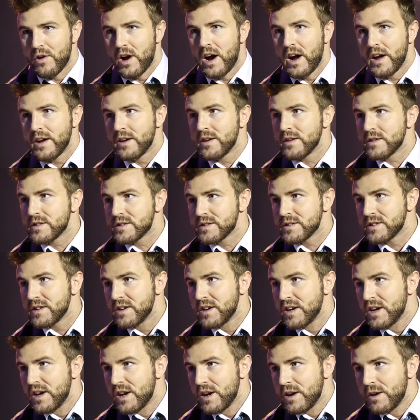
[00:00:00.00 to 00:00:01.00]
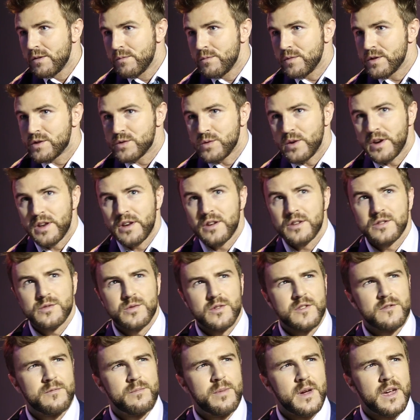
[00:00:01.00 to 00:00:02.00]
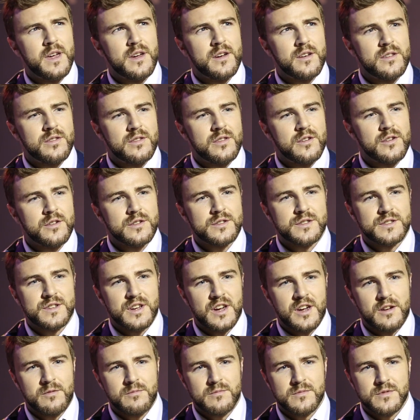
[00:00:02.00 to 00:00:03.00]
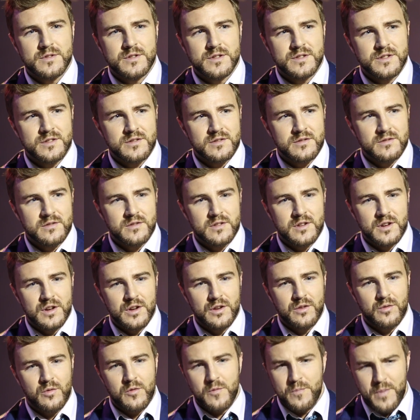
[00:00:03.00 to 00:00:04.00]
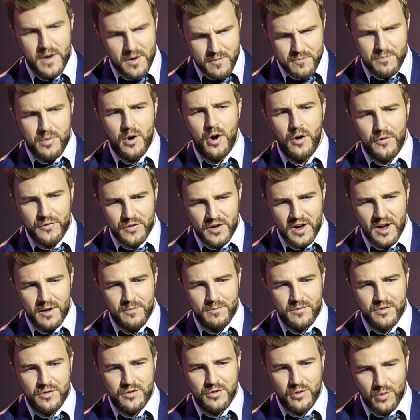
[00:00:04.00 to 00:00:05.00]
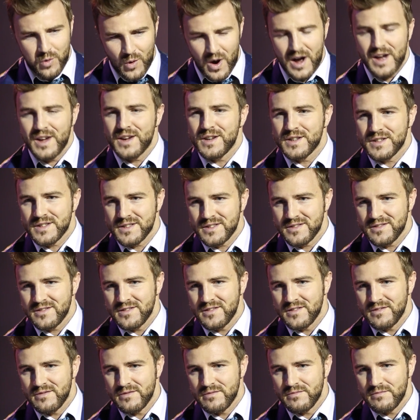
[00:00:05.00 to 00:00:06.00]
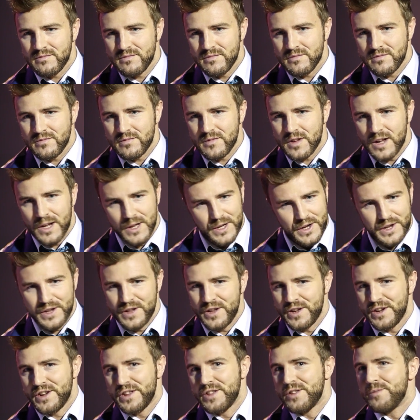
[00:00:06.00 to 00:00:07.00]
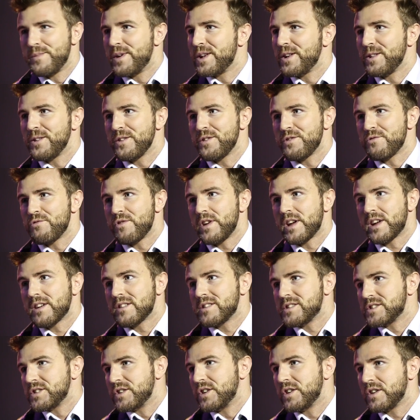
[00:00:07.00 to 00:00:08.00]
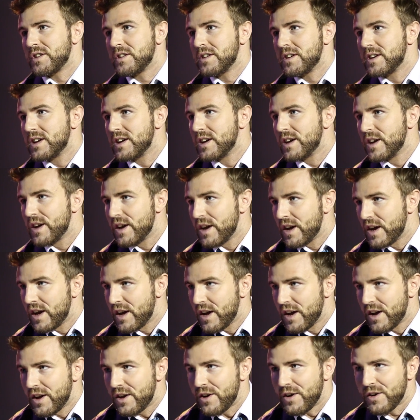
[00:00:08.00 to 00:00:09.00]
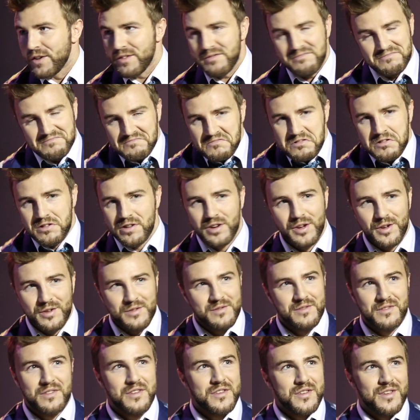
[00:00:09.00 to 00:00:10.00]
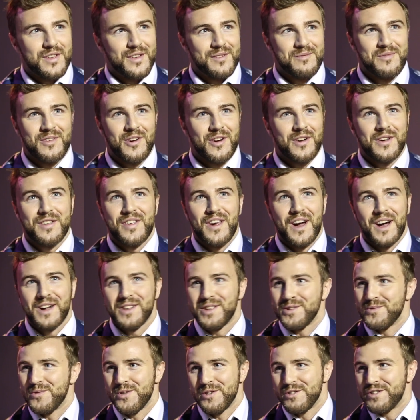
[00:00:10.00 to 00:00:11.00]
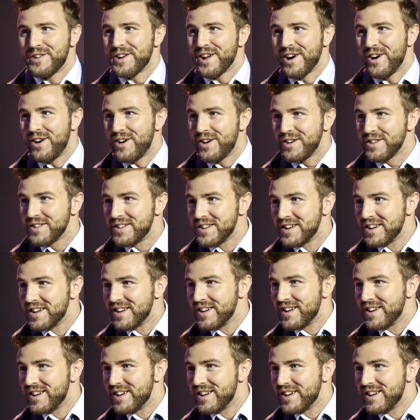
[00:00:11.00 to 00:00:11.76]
Riots, between us, we've beaten those teams. We've beaten both teams twice, cleanly in the middle of the ring. So, I'm not exactly worried at all.